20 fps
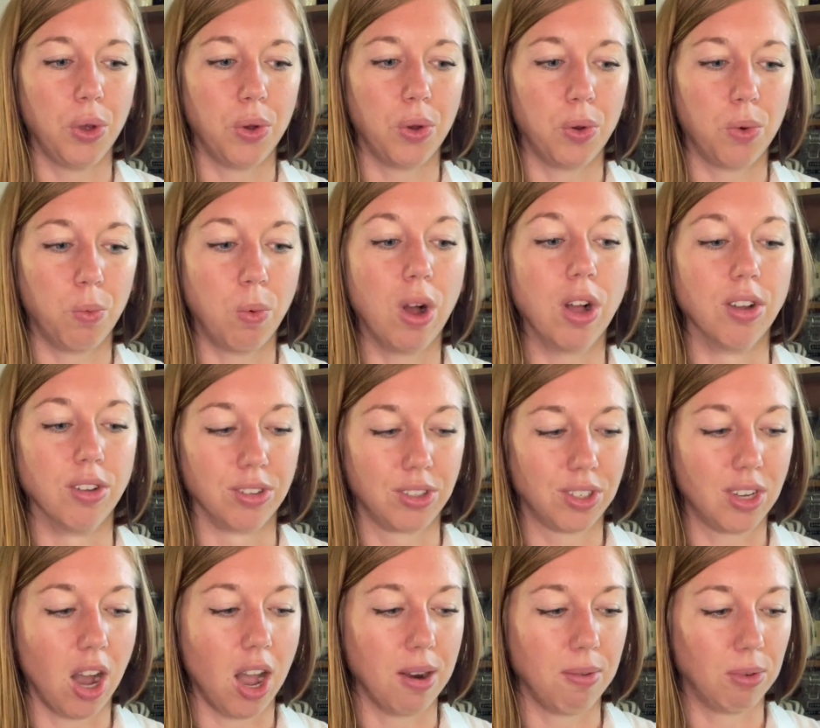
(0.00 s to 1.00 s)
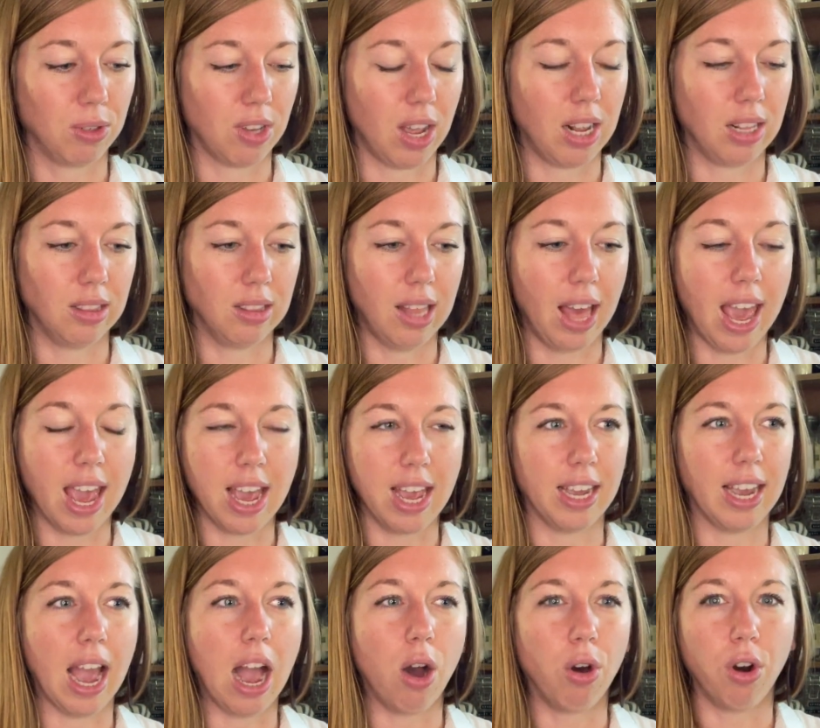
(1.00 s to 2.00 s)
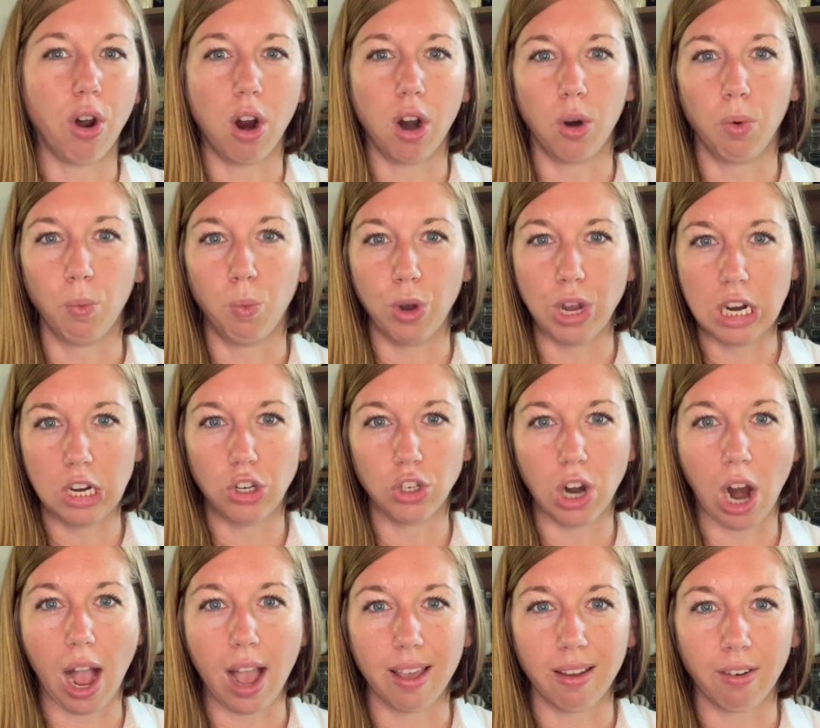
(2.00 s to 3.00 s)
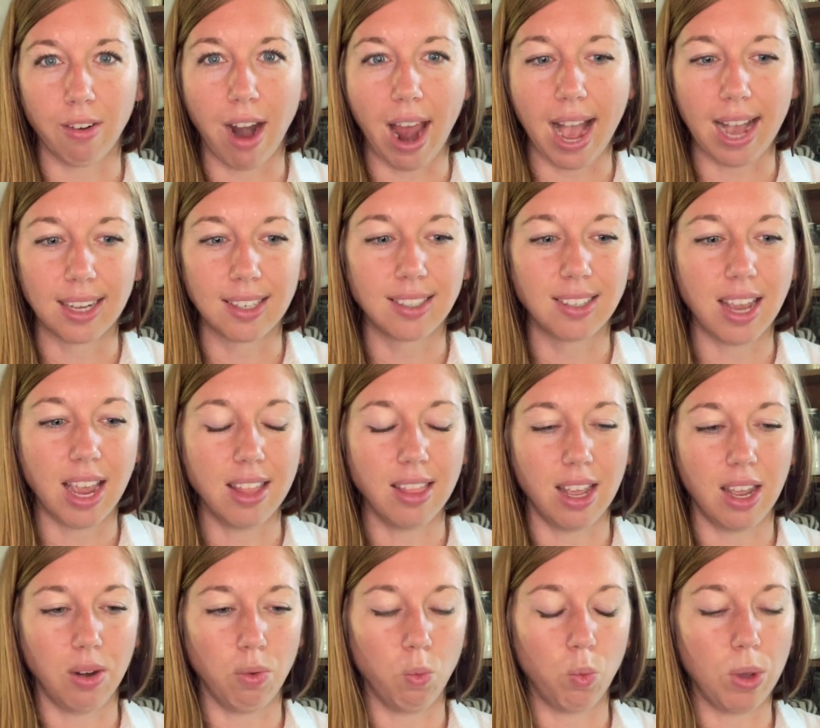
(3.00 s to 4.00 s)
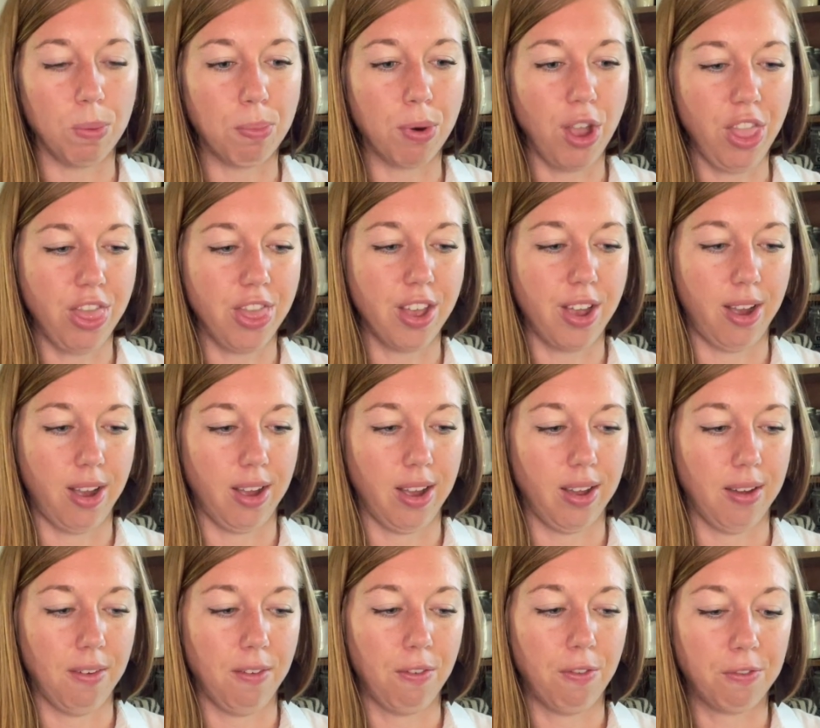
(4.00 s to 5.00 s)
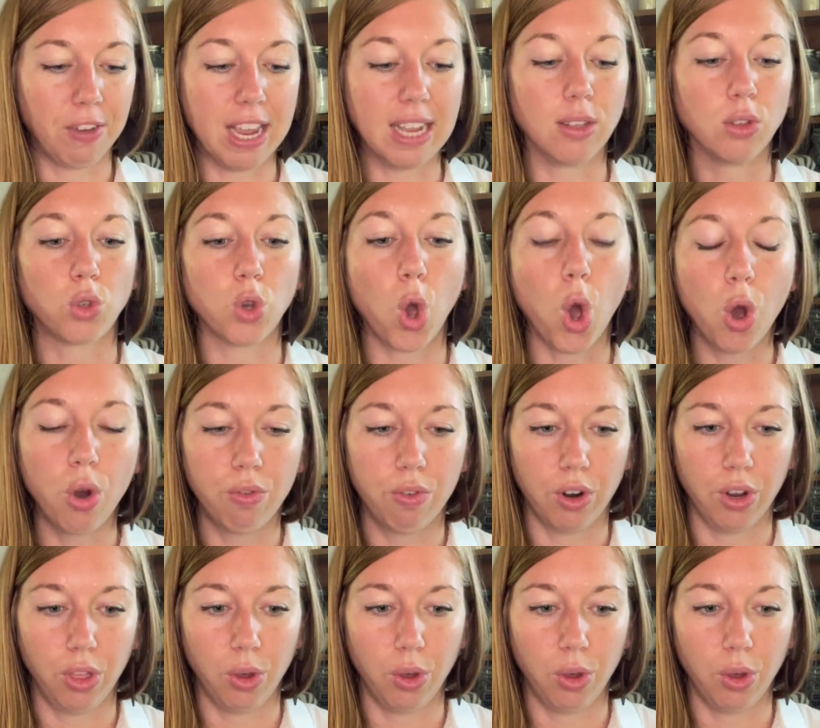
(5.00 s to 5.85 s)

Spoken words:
well, Scott was like laying out our wood drying racks, and then we put the fence over the